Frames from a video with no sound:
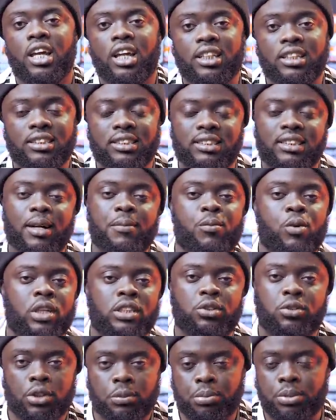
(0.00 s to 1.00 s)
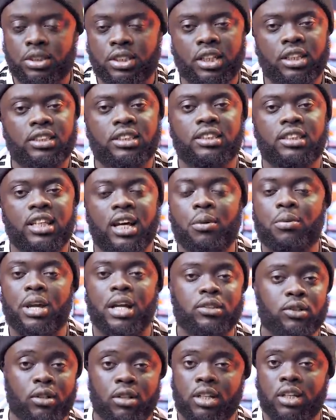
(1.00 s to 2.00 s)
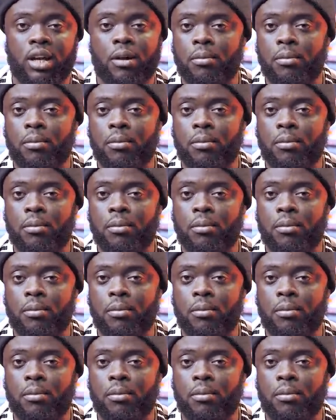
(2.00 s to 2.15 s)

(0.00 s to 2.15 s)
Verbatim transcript: it is someone's reputation that we are talking